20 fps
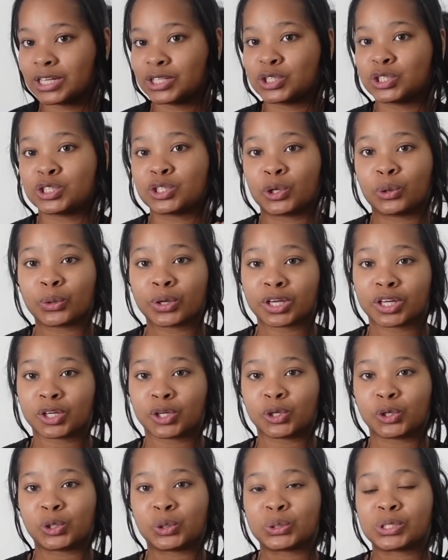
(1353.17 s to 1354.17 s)
It's so
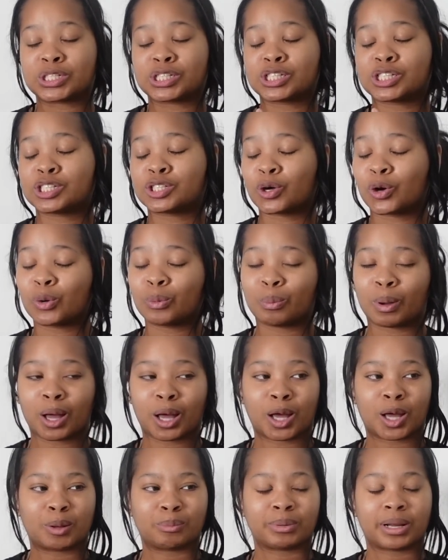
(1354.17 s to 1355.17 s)
cute. It's so
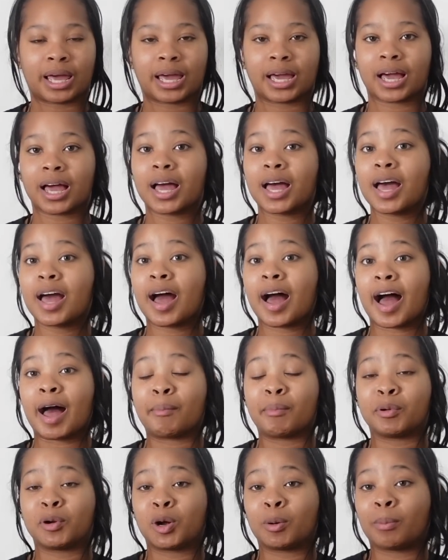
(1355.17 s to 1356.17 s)
bomb. Like
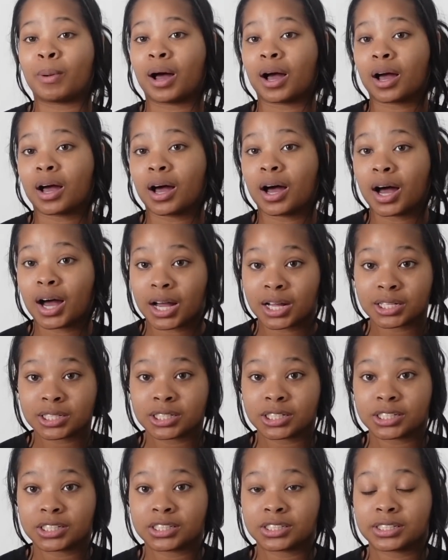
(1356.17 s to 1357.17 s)
I've been on my
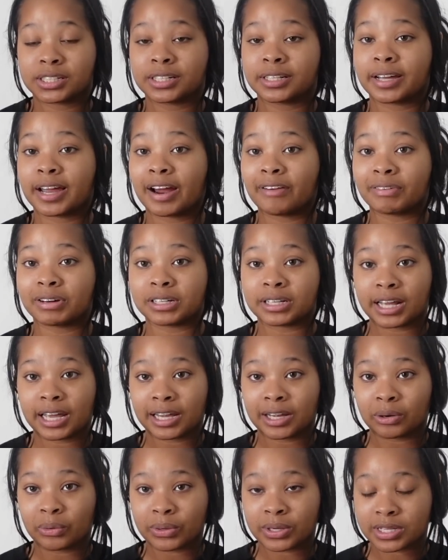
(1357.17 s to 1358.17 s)
content shit every
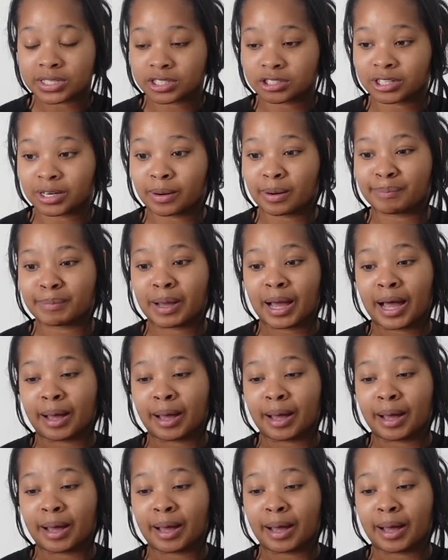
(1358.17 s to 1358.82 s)
day on Instagram.